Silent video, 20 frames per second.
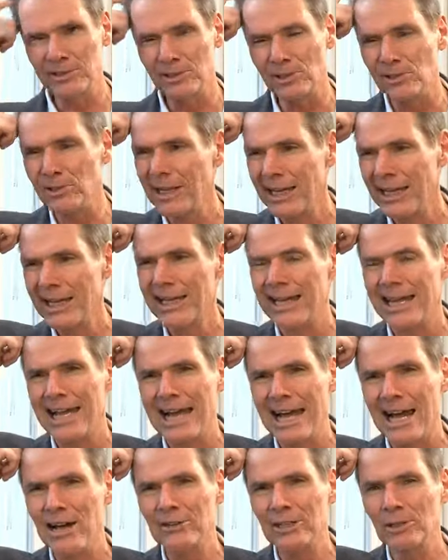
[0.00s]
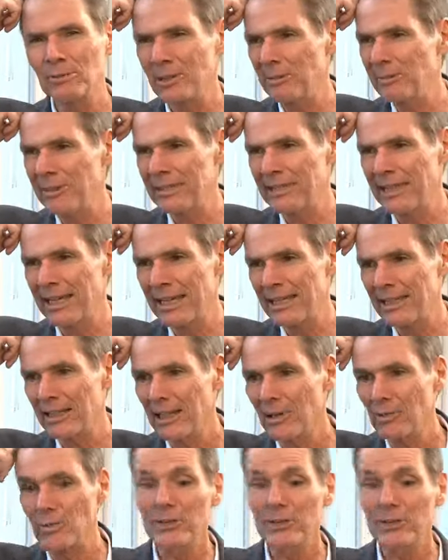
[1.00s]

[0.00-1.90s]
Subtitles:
So how can we be saying,